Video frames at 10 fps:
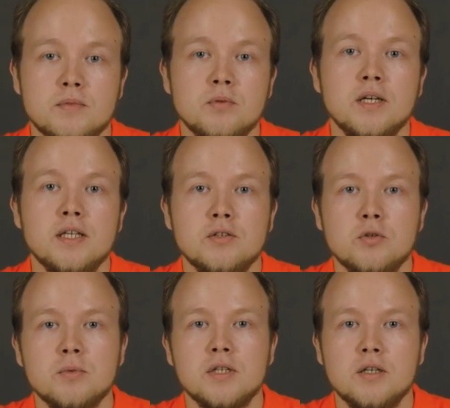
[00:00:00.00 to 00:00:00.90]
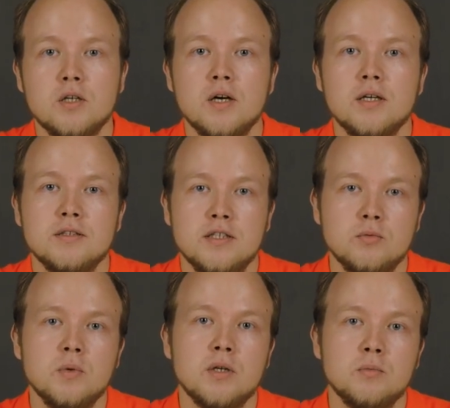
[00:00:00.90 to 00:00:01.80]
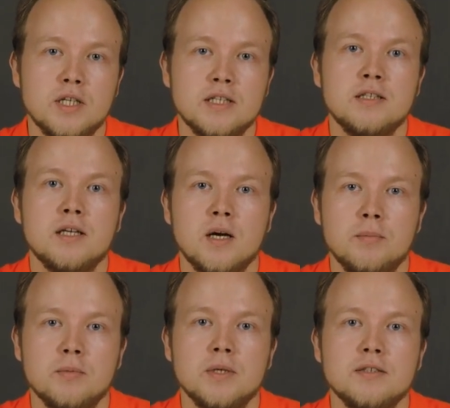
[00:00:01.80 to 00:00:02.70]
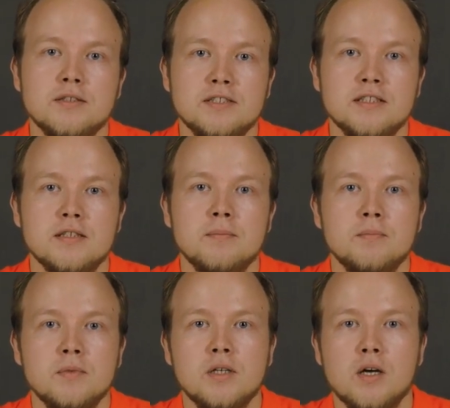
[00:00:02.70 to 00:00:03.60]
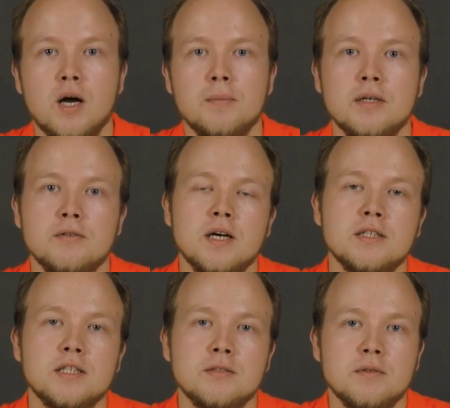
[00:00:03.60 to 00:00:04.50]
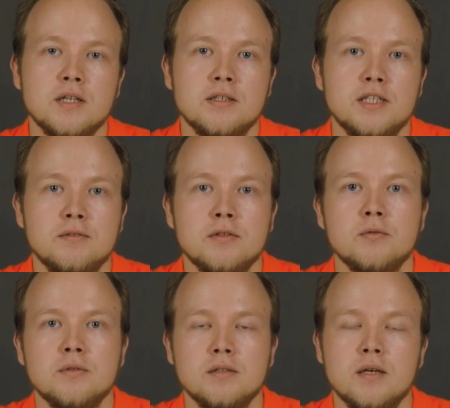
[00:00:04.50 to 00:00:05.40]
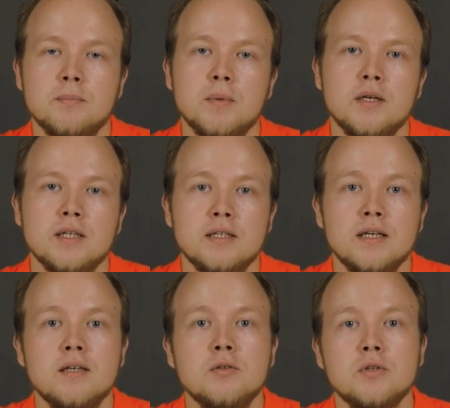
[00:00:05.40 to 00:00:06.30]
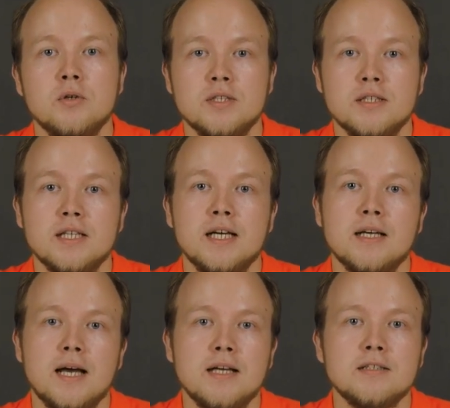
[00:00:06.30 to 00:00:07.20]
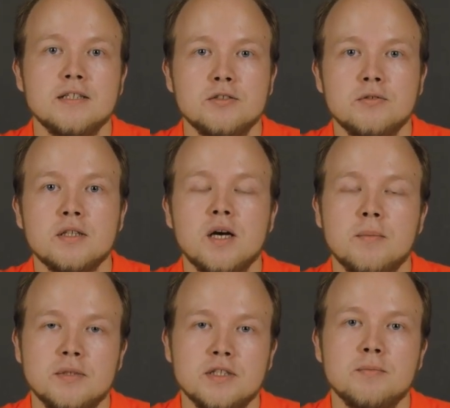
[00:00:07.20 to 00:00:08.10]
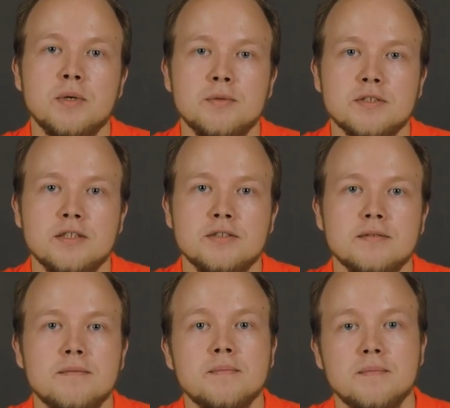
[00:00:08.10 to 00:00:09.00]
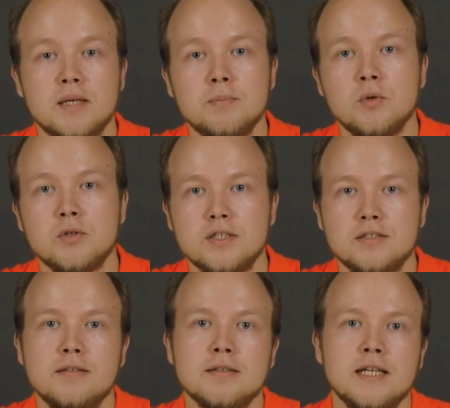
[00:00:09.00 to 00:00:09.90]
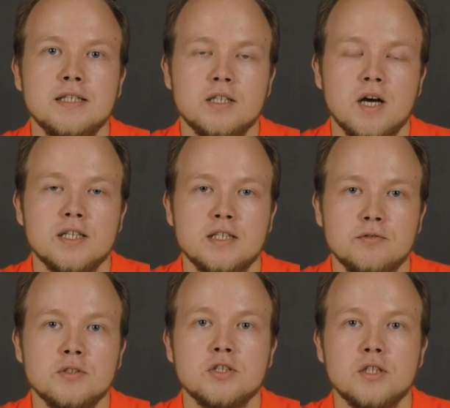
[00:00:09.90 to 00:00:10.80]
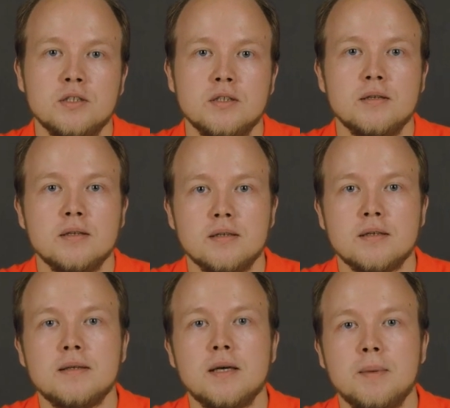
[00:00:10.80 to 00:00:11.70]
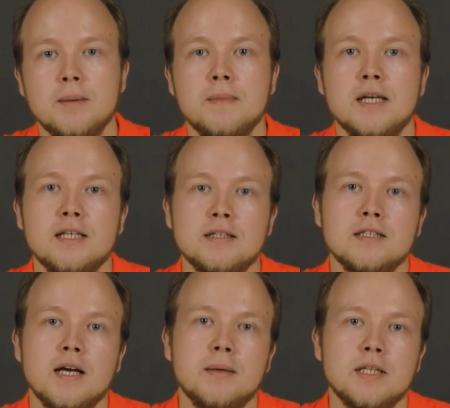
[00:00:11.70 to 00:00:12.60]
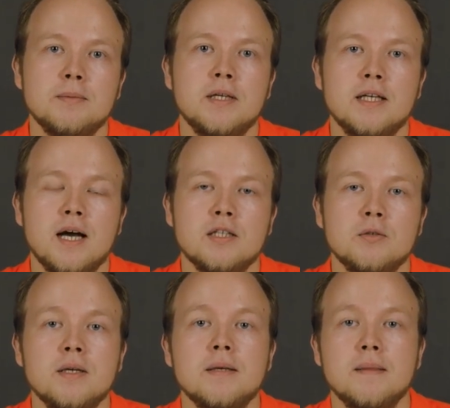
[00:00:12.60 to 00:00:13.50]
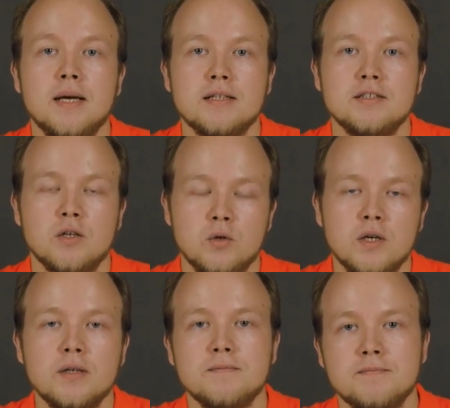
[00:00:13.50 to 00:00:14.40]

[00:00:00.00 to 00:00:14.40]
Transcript: Creating duplicate cards is one way to compromise the system. With a copy of the identifier given to a third party, an intruder can gain access to the company's premises. Employees can clock in for each other, thereby making the timekeeping inaccurate, and so on.